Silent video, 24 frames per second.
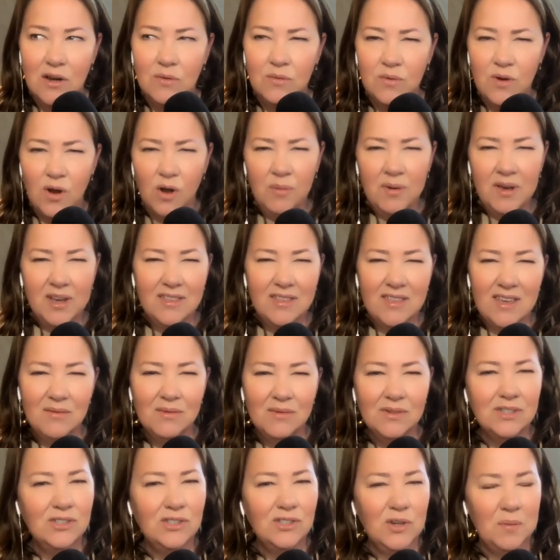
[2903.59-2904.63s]
aerobic thing
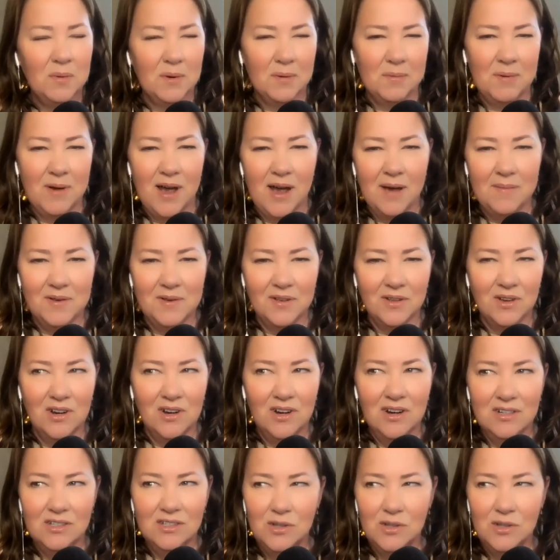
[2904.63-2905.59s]
was super popular.